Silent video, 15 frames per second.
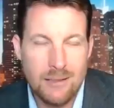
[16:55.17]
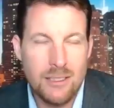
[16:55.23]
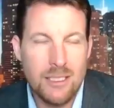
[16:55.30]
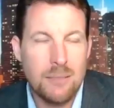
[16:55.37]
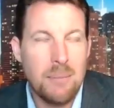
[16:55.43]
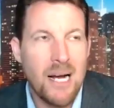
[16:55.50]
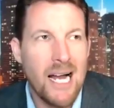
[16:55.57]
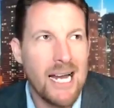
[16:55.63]
you
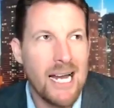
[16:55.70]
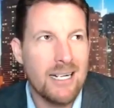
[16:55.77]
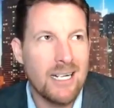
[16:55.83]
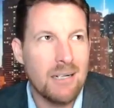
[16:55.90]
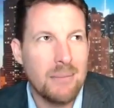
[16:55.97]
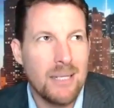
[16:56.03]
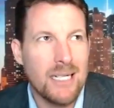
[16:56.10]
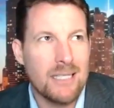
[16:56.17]
buy it, you
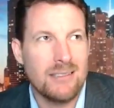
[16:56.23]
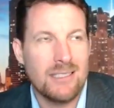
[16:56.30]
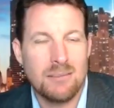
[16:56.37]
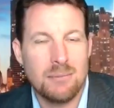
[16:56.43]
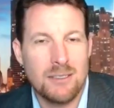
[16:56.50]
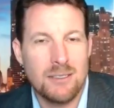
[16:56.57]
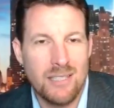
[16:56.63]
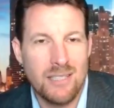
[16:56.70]
come back 6
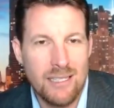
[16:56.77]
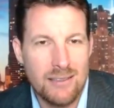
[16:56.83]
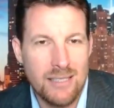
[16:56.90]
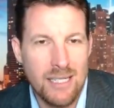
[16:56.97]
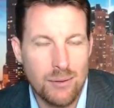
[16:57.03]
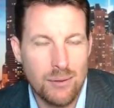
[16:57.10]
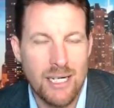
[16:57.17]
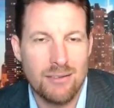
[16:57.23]
months later.
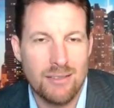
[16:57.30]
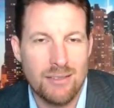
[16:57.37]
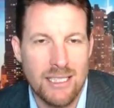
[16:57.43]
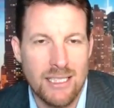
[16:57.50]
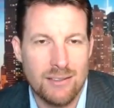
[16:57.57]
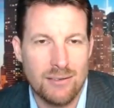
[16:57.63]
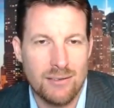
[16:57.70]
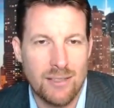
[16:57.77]
Now we're
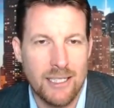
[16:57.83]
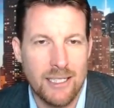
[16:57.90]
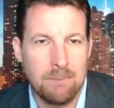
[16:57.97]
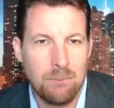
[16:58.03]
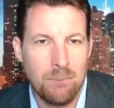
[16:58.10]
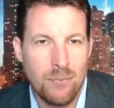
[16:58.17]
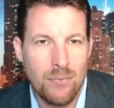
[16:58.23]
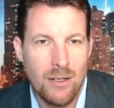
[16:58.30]
Everlesson, right?
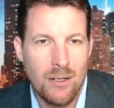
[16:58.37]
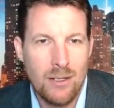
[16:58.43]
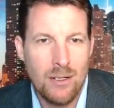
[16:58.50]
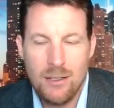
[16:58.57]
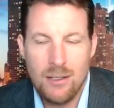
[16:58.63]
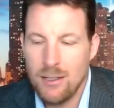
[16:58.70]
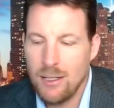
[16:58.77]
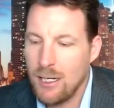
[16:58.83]

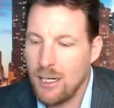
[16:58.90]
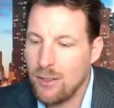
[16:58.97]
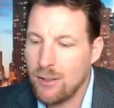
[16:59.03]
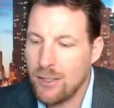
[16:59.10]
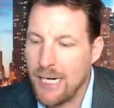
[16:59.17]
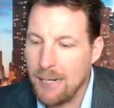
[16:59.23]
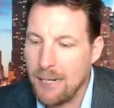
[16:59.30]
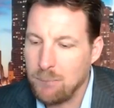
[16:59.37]

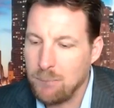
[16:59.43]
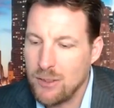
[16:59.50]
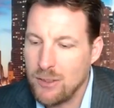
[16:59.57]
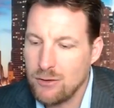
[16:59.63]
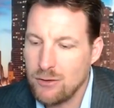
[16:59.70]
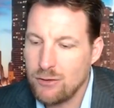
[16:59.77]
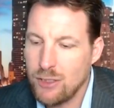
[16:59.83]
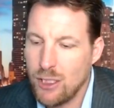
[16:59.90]
Okay.
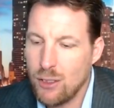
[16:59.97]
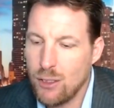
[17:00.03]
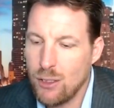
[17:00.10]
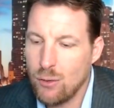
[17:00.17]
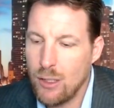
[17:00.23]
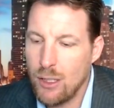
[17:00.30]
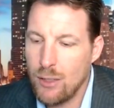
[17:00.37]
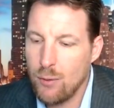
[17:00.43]

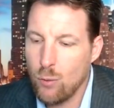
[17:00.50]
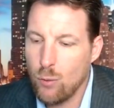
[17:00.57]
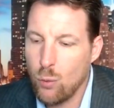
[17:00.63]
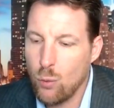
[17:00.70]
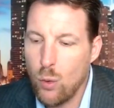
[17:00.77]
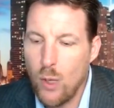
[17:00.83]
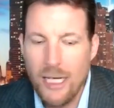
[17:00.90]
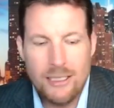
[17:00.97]
So
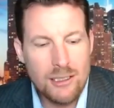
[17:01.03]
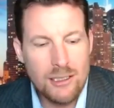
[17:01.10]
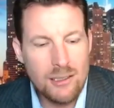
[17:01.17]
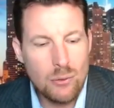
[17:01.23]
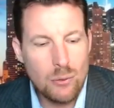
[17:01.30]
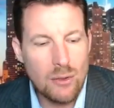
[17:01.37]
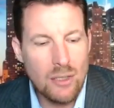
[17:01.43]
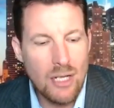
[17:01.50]
what do
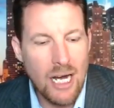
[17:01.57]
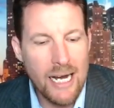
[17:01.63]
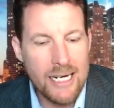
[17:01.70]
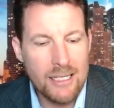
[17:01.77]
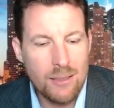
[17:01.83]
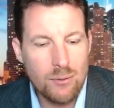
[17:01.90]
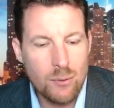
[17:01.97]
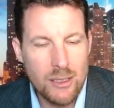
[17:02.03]
you
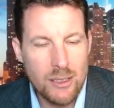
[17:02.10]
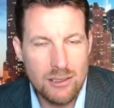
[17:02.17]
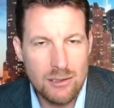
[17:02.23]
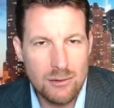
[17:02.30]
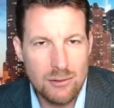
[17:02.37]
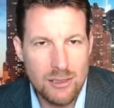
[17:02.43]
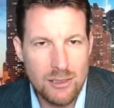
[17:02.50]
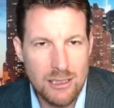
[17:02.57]
like and what do
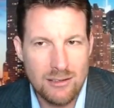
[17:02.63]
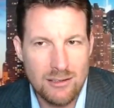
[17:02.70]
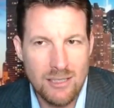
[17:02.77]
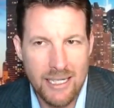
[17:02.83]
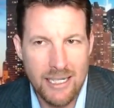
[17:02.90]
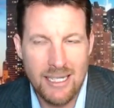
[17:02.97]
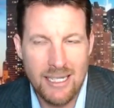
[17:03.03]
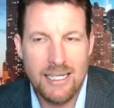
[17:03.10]
you
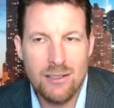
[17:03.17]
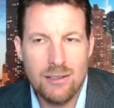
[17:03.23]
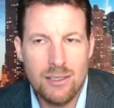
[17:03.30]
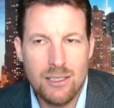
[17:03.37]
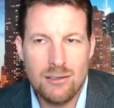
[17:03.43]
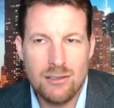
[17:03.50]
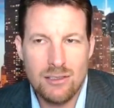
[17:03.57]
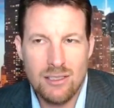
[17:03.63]
dislike? And I know
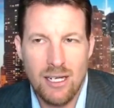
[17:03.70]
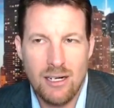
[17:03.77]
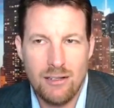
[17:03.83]
you just got on the